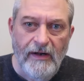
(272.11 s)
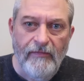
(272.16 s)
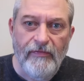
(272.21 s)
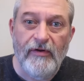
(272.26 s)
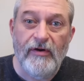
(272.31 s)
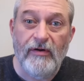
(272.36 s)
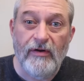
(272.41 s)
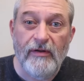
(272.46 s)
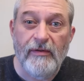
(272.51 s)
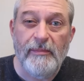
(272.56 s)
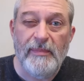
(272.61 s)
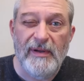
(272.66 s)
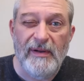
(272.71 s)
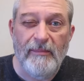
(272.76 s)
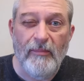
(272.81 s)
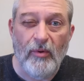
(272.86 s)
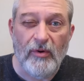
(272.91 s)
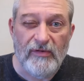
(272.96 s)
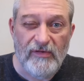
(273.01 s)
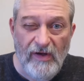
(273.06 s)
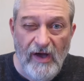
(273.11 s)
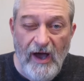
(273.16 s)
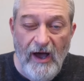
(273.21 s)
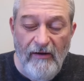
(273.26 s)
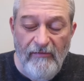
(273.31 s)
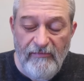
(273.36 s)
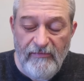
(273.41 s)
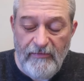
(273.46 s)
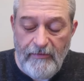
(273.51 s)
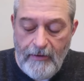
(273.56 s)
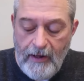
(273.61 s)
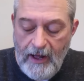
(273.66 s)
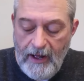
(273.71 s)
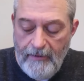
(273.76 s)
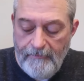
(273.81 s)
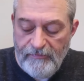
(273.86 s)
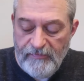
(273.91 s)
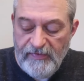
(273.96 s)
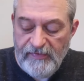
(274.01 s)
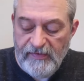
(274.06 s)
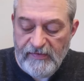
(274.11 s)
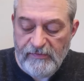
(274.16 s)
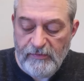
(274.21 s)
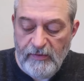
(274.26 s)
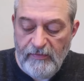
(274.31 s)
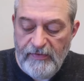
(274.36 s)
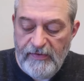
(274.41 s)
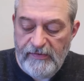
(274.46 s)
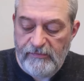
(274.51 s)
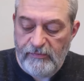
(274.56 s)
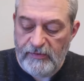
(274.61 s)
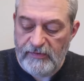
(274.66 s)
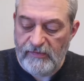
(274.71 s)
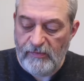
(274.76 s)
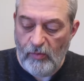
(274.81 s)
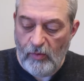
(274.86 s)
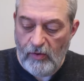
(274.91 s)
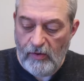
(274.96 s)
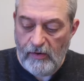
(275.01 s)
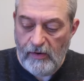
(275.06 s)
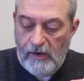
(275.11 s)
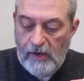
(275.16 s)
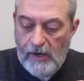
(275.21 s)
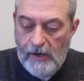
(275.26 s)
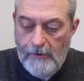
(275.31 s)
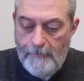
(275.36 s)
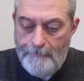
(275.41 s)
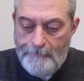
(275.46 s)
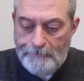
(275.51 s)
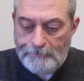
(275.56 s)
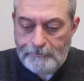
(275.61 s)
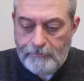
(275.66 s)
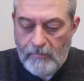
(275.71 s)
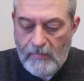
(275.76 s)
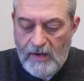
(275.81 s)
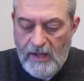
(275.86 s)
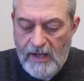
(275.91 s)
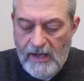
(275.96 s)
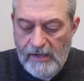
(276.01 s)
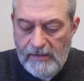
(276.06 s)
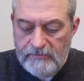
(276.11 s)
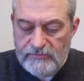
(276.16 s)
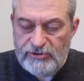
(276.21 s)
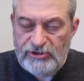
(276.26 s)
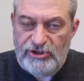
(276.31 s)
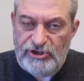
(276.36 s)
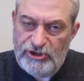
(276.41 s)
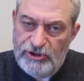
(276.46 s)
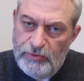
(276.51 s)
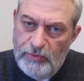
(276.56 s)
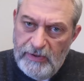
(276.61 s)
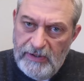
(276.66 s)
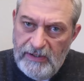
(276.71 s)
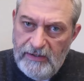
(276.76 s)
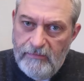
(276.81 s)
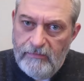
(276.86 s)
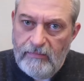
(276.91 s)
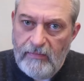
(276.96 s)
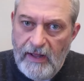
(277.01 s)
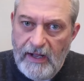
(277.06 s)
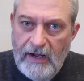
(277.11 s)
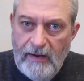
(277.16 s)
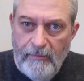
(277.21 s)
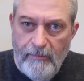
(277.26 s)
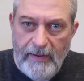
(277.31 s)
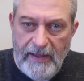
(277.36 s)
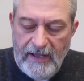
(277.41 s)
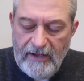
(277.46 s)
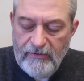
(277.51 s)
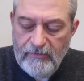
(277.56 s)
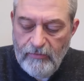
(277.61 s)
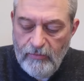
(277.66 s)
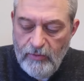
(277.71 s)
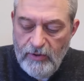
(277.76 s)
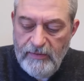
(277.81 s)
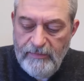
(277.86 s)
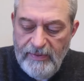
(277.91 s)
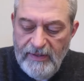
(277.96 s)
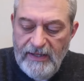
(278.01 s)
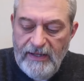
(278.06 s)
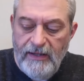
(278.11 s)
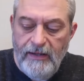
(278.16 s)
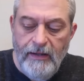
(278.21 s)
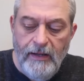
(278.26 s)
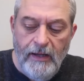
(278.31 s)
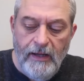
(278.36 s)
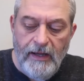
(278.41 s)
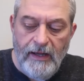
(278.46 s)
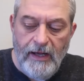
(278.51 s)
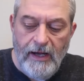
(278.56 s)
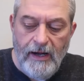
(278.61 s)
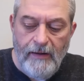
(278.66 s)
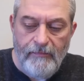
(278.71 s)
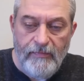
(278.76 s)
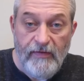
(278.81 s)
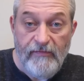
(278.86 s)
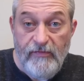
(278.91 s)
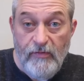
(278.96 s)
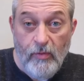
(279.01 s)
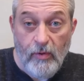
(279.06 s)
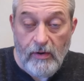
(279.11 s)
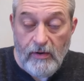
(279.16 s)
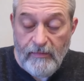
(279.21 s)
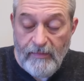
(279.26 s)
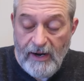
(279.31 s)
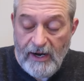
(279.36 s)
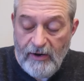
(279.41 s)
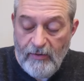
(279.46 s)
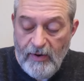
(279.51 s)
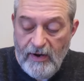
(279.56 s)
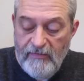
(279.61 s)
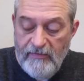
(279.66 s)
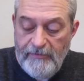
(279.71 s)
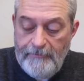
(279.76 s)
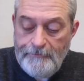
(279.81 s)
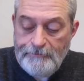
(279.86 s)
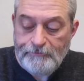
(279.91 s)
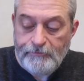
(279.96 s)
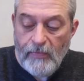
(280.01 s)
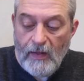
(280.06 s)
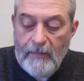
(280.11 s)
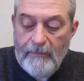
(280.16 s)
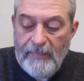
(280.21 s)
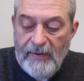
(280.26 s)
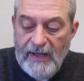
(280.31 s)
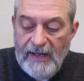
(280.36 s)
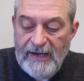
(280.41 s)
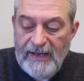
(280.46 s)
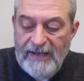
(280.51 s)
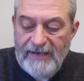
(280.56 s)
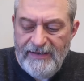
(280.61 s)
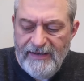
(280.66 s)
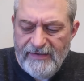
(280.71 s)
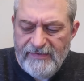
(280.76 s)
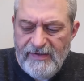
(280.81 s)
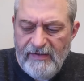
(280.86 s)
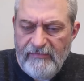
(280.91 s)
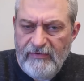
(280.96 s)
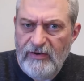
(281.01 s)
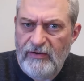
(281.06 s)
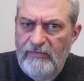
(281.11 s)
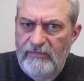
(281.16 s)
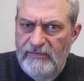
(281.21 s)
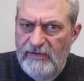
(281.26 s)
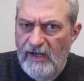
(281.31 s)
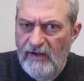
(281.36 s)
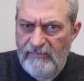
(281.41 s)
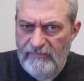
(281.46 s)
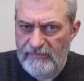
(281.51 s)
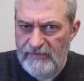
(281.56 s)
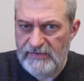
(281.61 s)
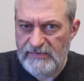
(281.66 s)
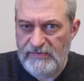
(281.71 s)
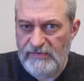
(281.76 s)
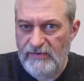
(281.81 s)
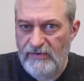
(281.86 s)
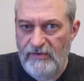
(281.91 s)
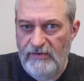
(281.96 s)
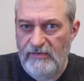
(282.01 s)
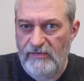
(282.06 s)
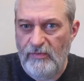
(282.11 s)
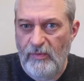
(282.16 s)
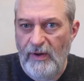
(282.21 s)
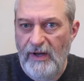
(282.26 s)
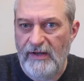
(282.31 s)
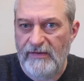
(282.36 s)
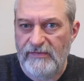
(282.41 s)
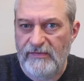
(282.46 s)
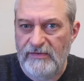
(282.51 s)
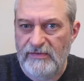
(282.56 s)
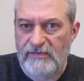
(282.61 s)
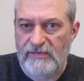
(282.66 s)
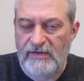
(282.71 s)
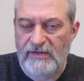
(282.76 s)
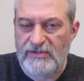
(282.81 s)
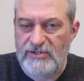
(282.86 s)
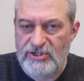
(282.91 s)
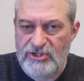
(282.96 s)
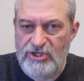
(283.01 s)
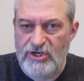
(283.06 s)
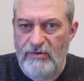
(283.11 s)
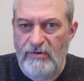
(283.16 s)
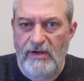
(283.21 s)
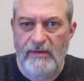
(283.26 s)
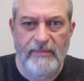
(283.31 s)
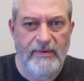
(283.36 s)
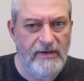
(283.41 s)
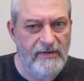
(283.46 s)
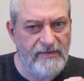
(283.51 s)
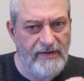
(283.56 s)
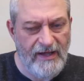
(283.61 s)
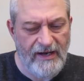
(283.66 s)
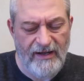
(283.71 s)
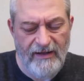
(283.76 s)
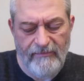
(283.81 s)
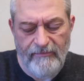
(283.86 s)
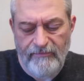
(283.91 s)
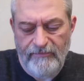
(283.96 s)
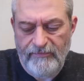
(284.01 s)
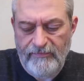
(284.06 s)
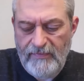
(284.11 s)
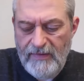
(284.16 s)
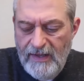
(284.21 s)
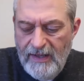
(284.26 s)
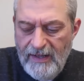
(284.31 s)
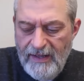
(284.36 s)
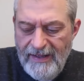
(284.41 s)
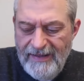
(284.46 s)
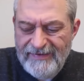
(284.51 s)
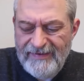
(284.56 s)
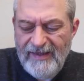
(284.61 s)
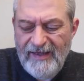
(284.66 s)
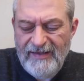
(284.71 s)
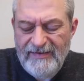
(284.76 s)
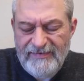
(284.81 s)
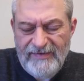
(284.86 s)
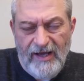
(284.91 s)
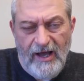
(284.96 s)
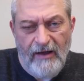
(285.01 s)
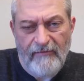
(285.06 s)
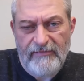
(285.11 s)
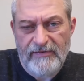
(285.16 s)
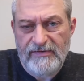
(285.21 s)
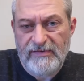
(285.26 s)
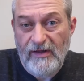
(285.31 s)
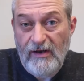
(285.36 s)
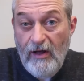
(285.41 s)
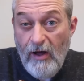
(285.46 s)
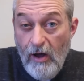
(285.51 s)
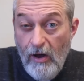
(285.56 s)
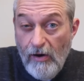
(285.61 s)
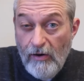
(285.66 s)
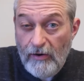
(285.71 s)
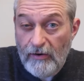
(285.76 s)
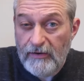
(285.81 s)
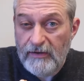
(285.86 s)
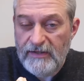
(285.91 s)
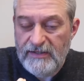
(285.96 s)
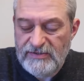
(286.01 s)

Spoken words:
They're a little bit more tough than this one. This one's more chewy, like a bagel would be if you were to microwave it. But it does have a little toughness to it as well. So it's chewy, but it's kind of tough. It's not hard.